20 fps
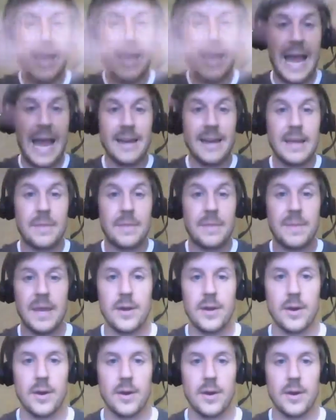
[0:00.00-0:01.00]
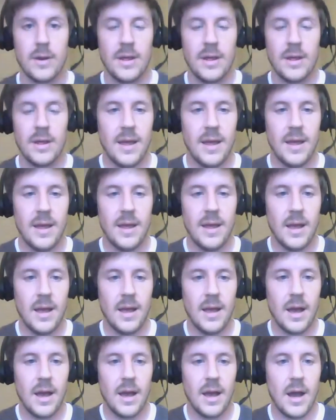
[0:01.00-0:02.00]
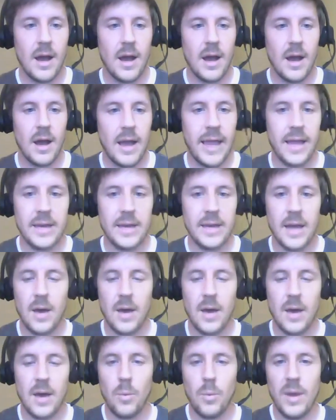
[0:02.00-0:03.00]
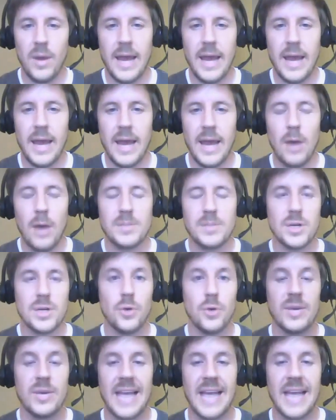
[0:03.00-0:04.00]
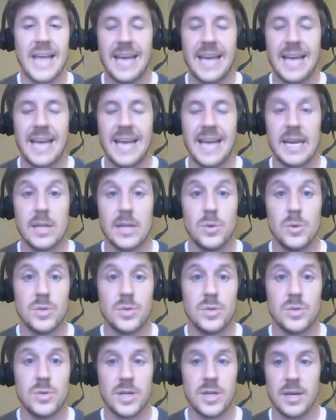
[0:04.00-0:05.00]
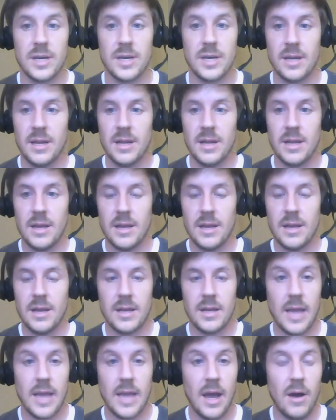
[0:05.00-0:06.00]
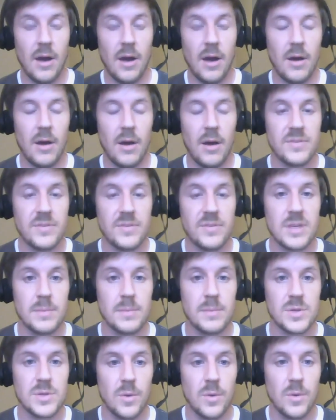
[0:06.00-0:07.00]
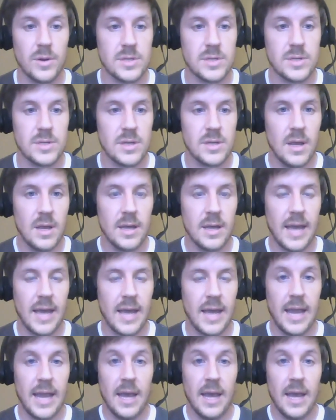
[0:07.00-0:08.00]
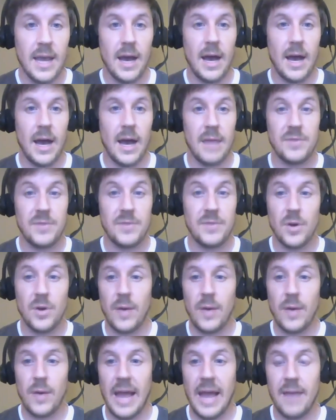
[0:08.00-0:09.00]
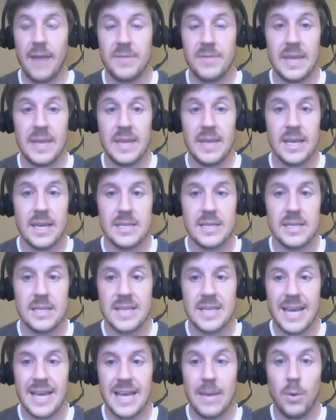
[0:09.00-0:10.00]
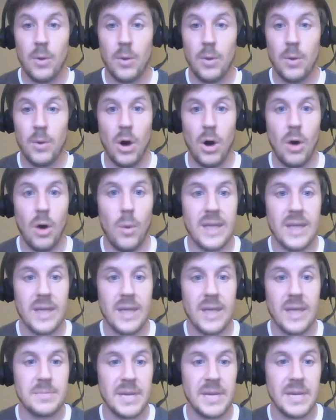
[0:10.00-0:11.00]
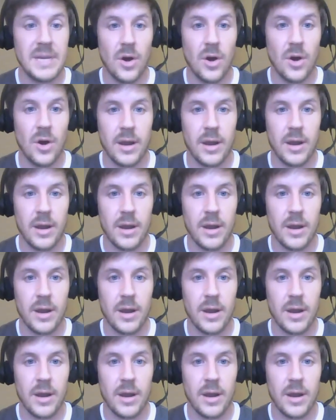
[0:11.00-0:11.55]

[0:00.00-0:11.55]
at a theater, and uh, what helps create an illusion okay, uh, of some sorts. Okay, uh, if you don't have these, it will always be dark.